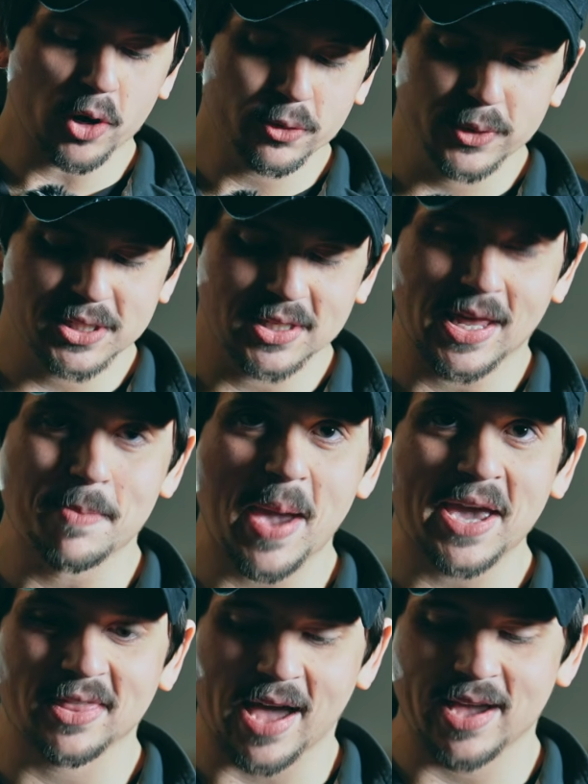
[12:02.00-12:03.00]
of the reason they
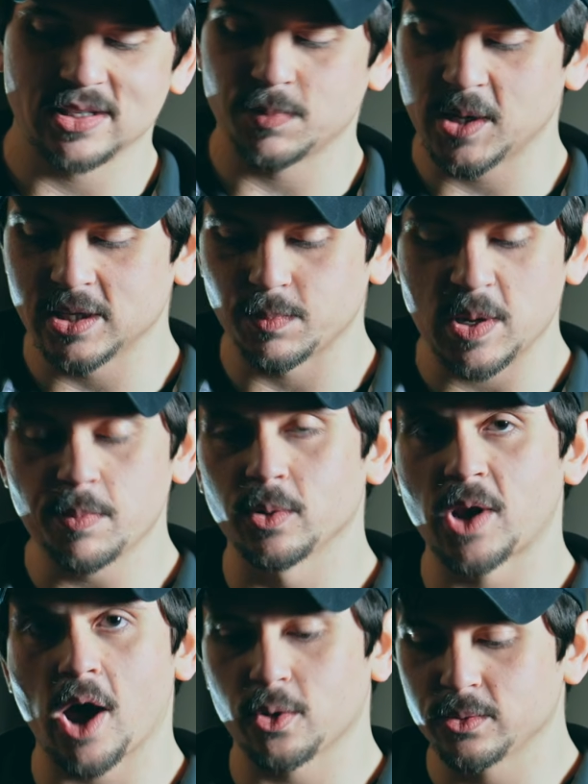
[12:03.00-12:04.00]
make that is because people
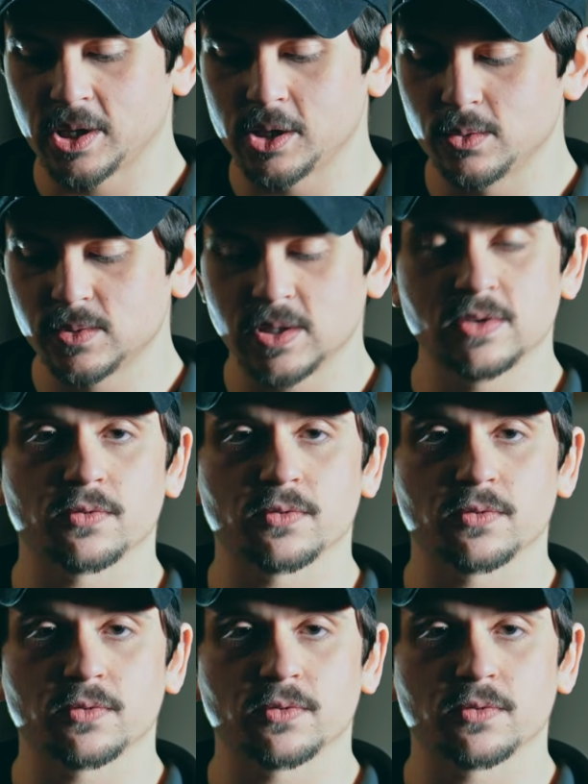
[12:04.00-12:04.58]
not only use these